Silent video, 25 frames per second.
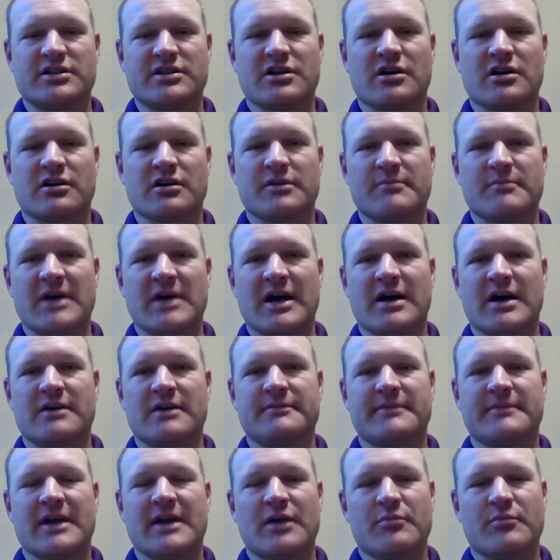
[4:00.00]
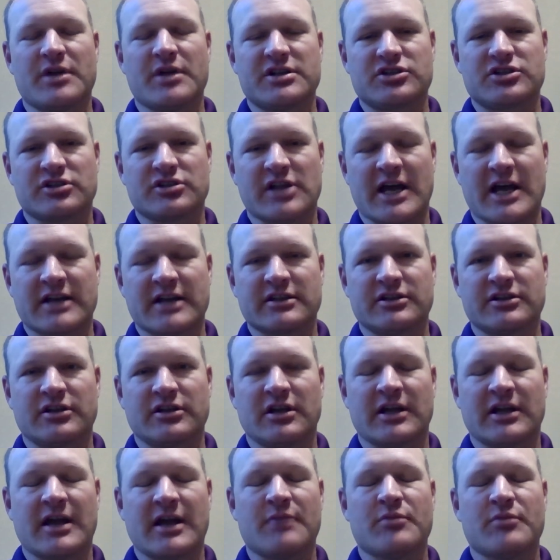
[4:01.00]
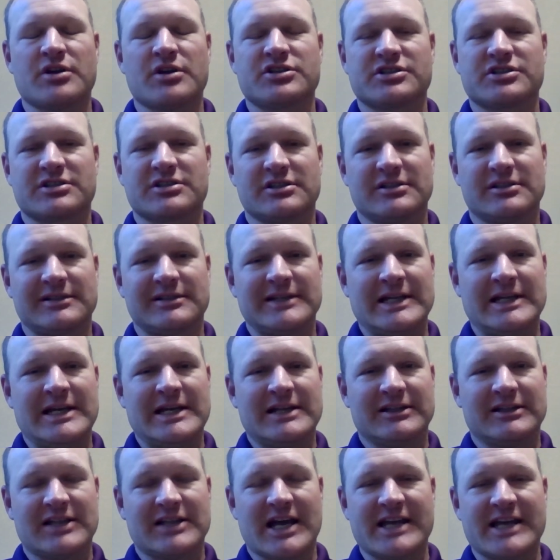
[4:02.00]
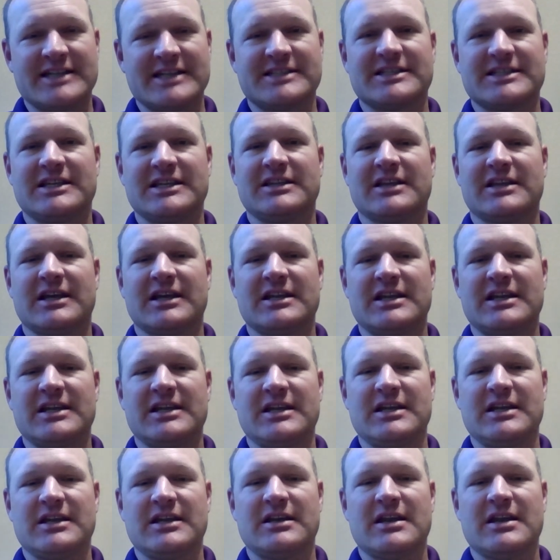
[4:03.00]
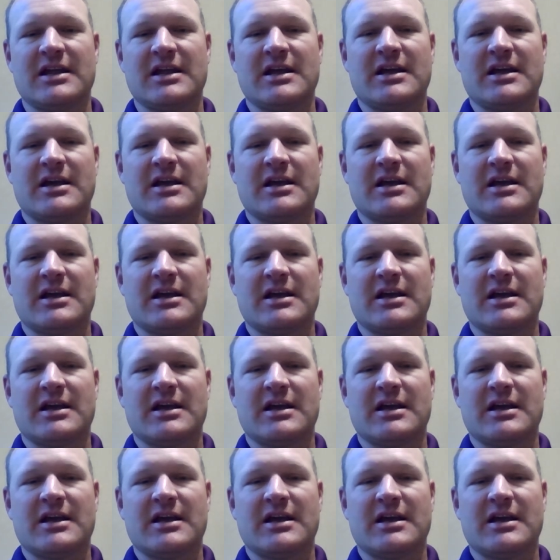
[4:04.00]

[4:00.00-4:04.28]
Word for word: talk about how much lact- how much lysine they need,